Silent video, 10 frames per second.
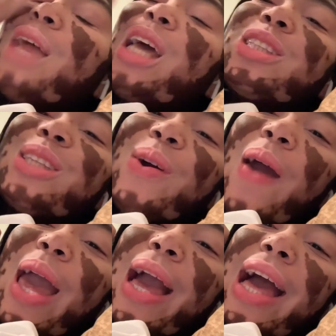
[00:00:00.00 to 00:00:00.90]
So
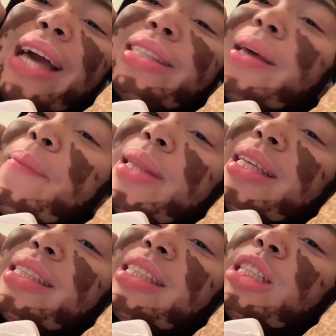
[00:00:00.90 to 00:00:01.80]
hey guys, I've been
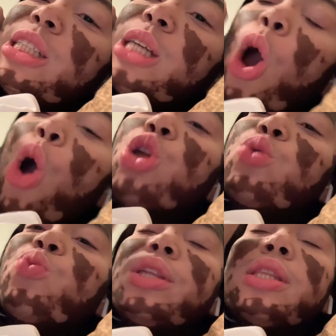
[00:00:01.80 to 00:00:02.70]
listening
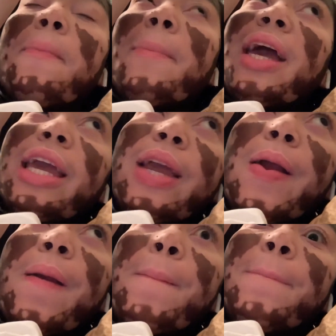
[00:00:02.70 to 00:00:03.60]
with my
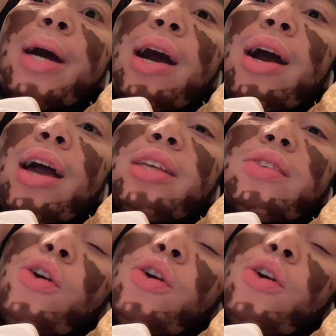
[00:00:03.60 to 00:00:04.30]
AirPods